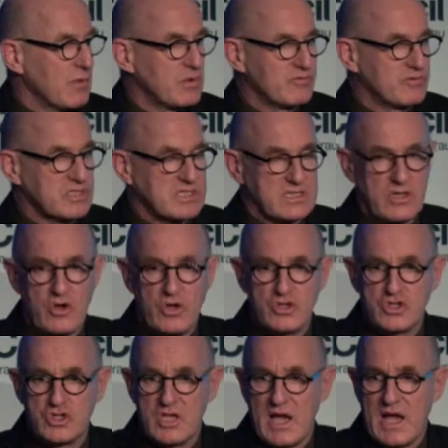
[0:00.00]
We've just
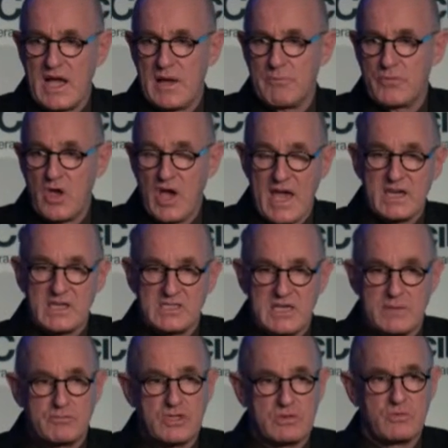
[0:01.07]
lodged, had
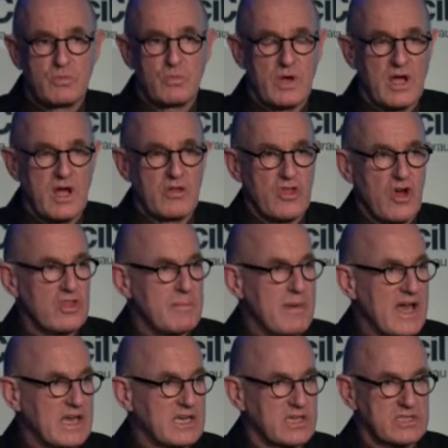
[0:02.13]
accepted on the
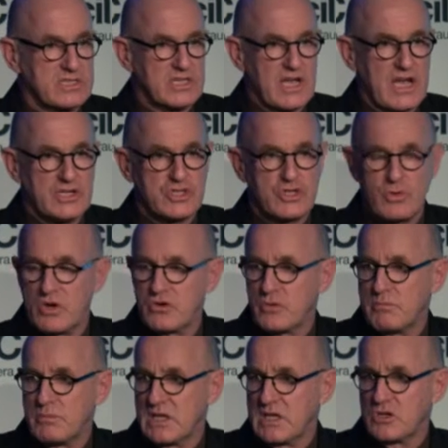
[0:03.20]
market
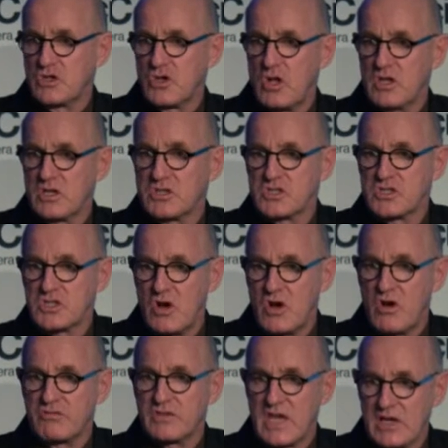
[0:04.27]
$200 million
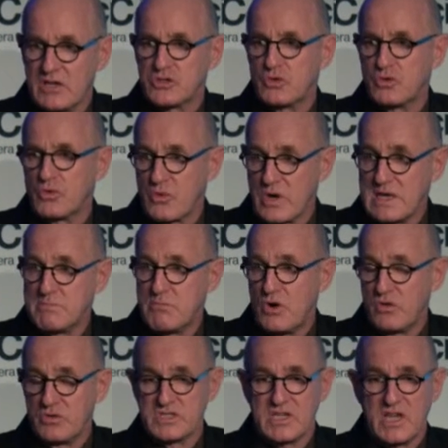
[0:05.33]
of council green
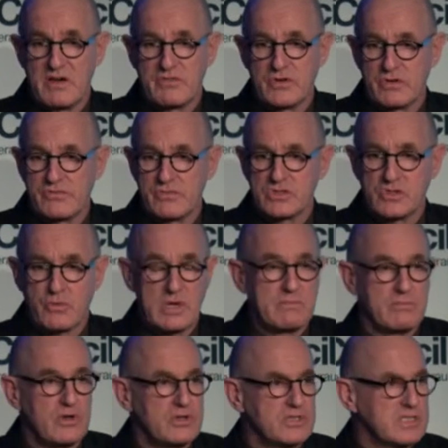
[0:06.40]
bonds, our very first
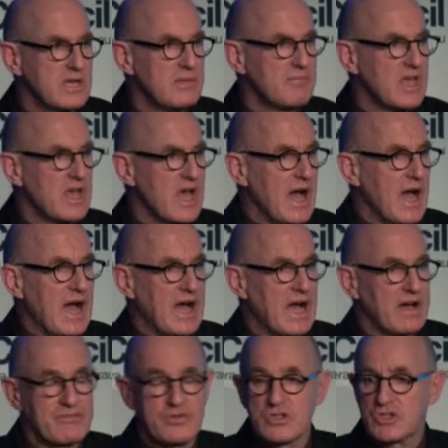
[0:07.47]
green bond.
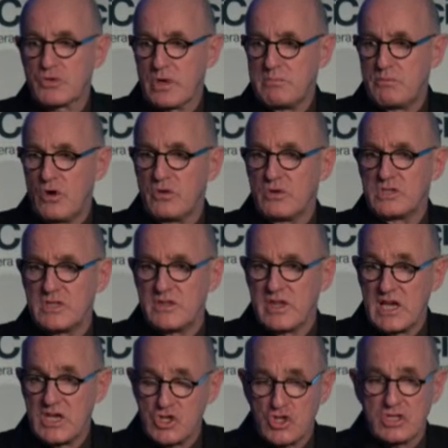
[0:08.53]
First green bond in
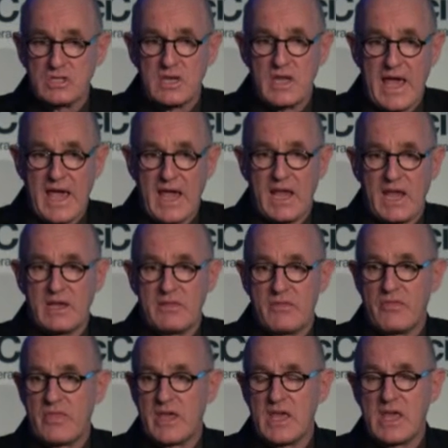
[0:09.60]
the nation,
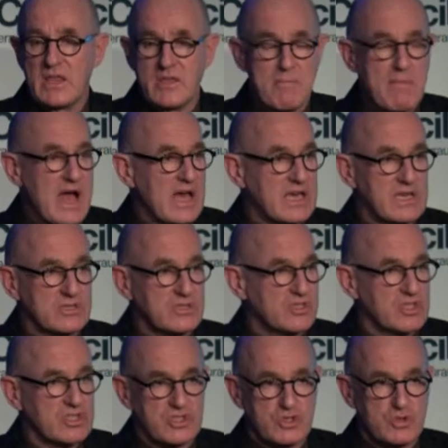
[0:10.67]
and the market
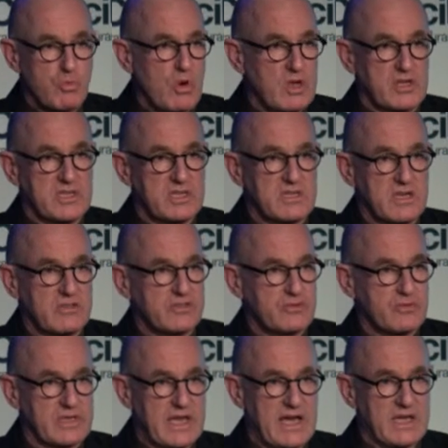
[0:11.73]
just swallowed it in
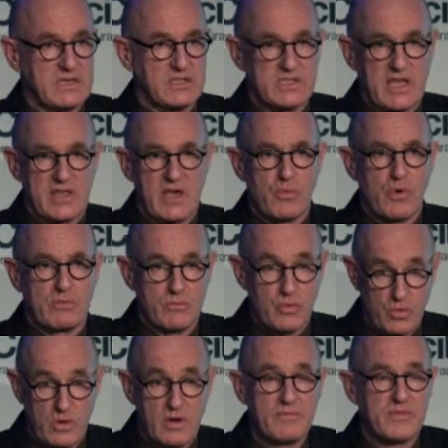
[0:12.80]
3 days, and they want
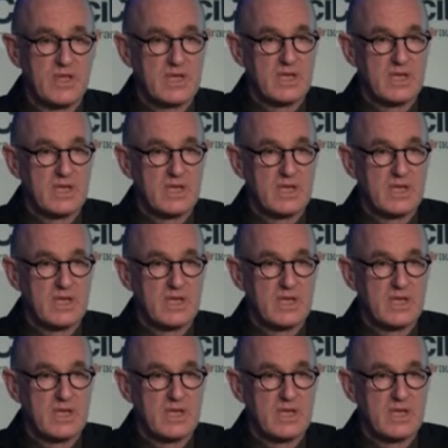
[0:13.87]
more.